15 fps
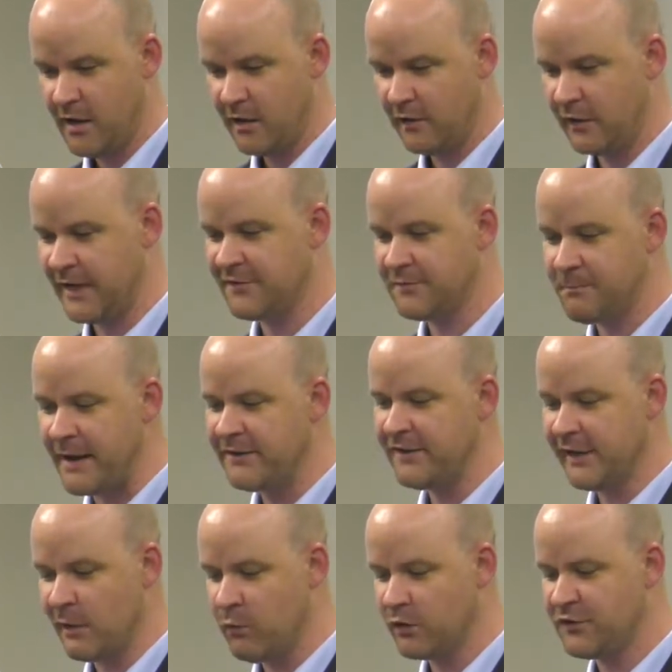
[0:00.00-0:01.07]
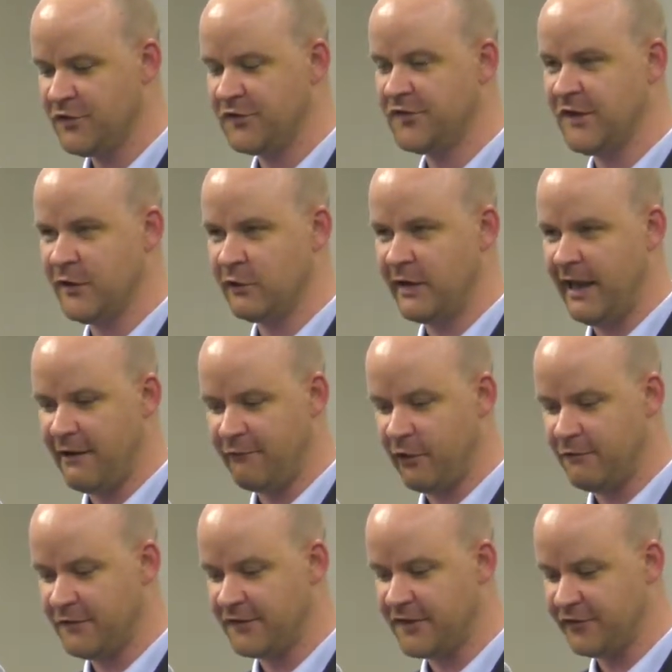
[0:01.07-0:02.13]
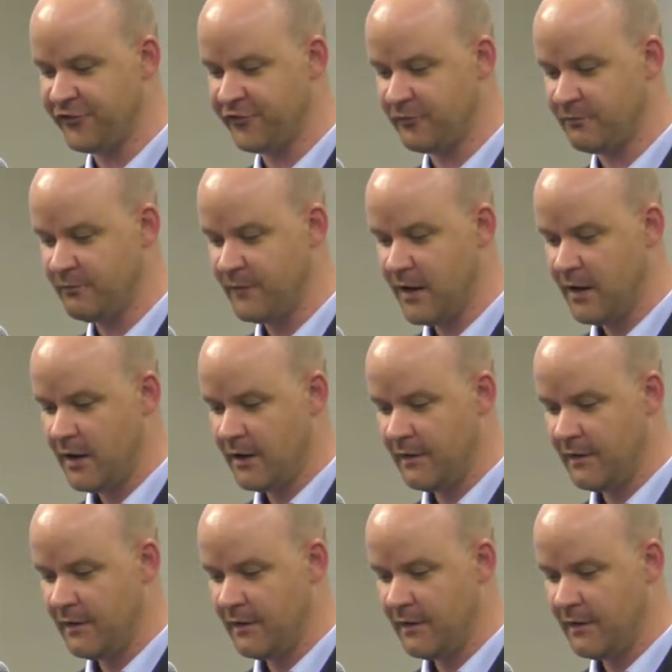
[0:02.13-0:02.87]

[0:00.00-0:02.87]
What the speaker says: Now that's basically what you see on the level of a session.